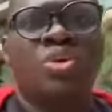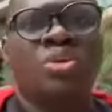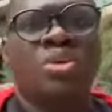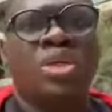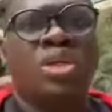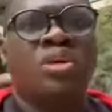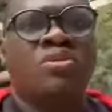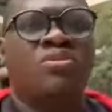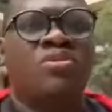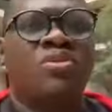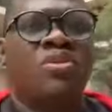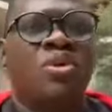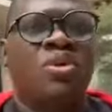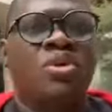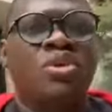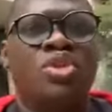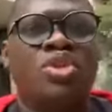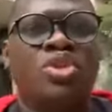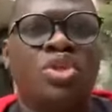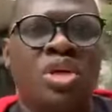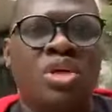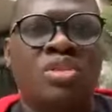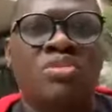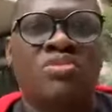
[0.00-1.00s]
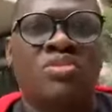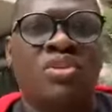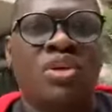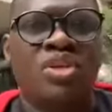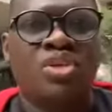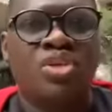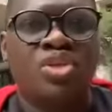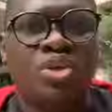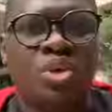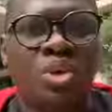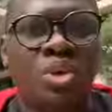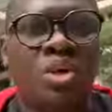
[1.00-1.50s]
holder for a joint
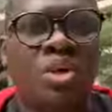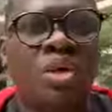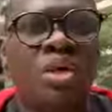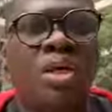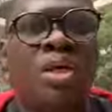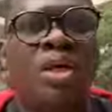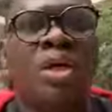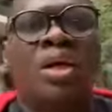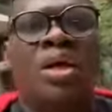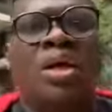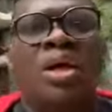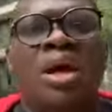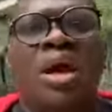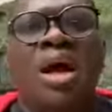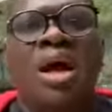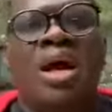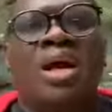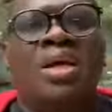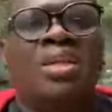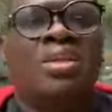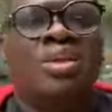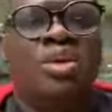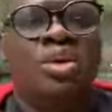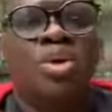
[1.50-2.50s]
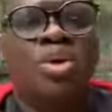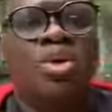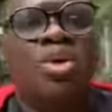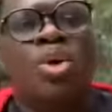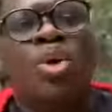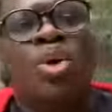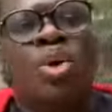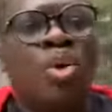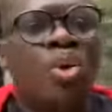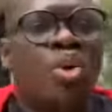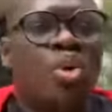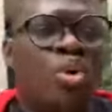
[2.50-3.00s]
venture, and the
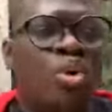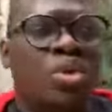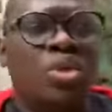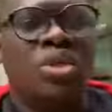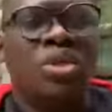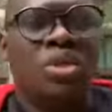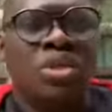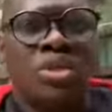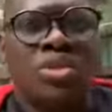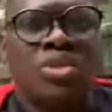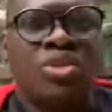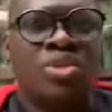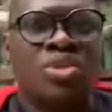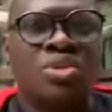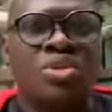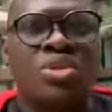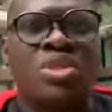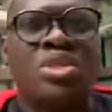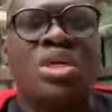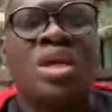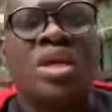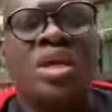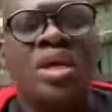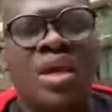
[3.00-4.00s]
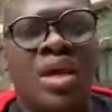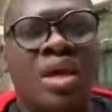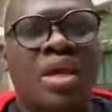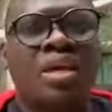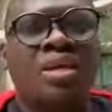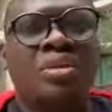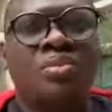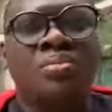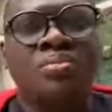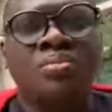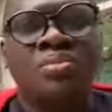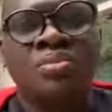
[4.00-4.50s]
goal is to say, hey,
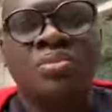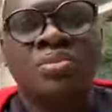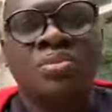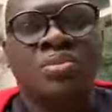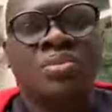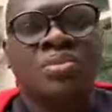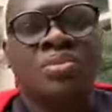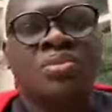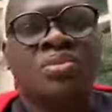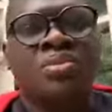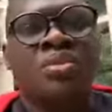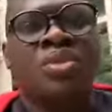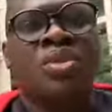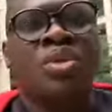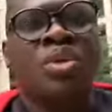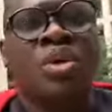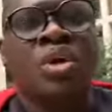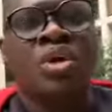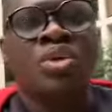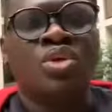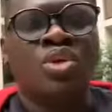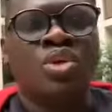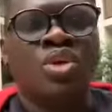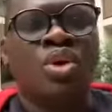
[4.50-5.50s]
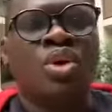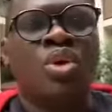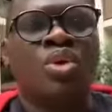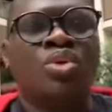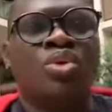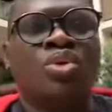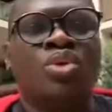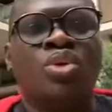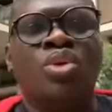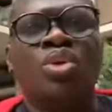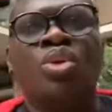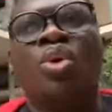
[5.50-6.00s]

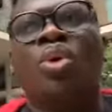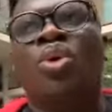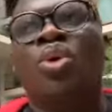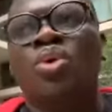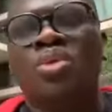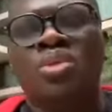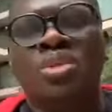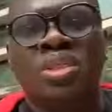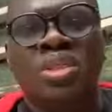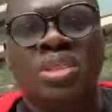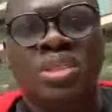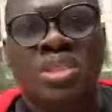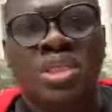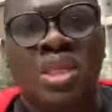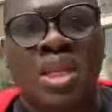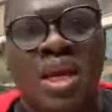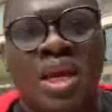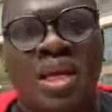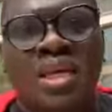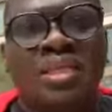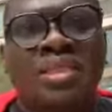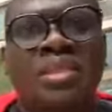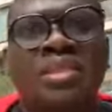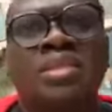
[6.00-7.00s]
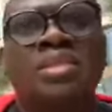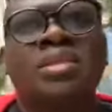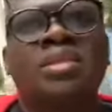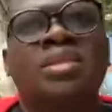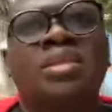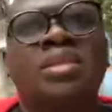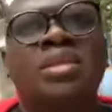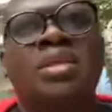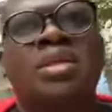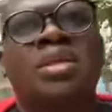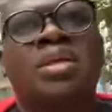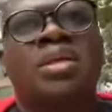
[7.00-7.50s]
you own this land.
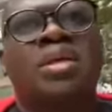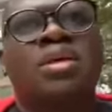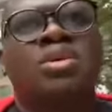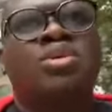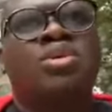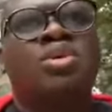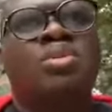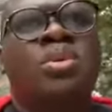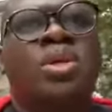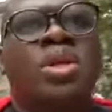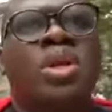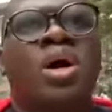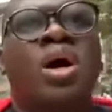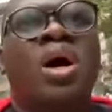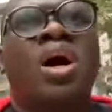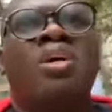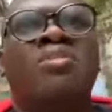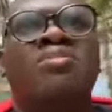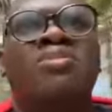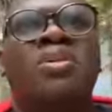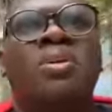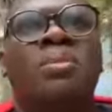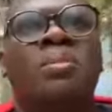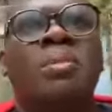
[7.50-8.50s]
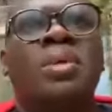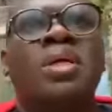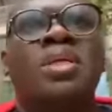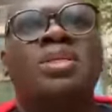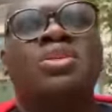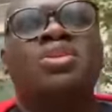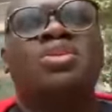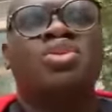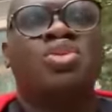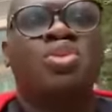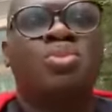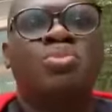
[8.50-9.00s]
You may not have the
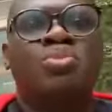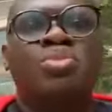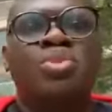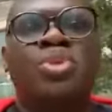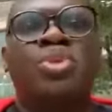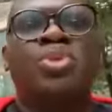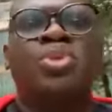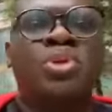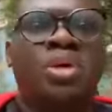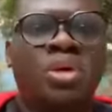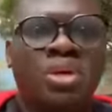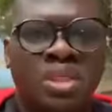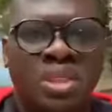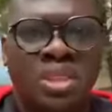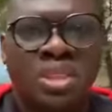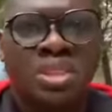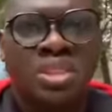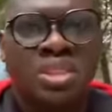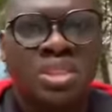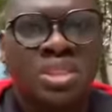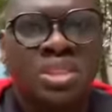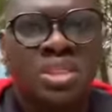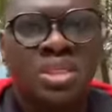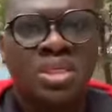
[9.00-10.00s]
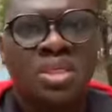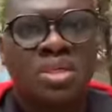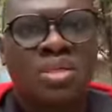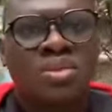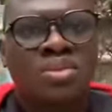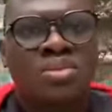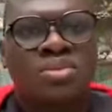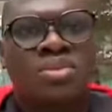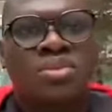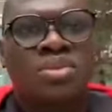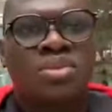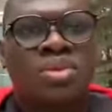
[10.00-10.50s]
money to build on it.
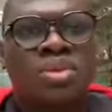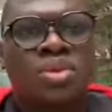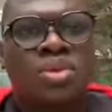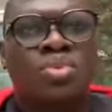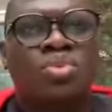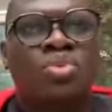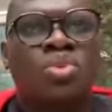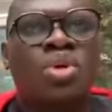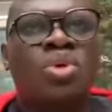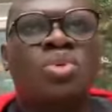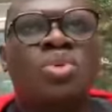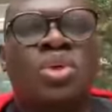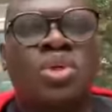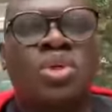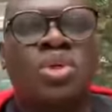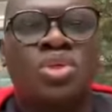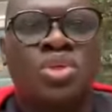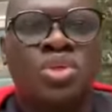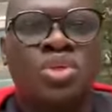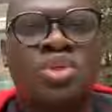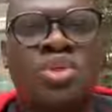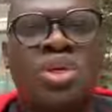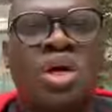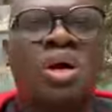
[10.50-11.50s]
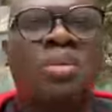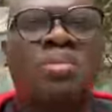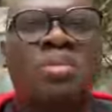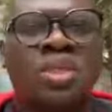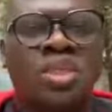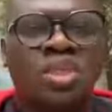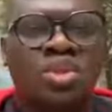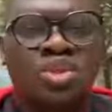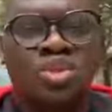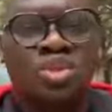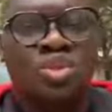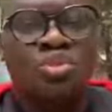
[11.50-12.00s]
We will use our
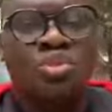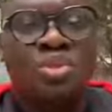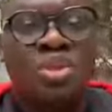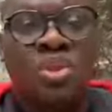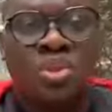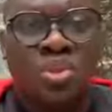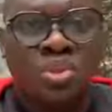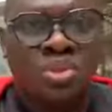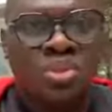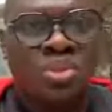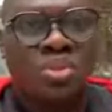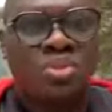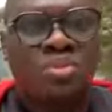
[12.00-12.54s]
money to build.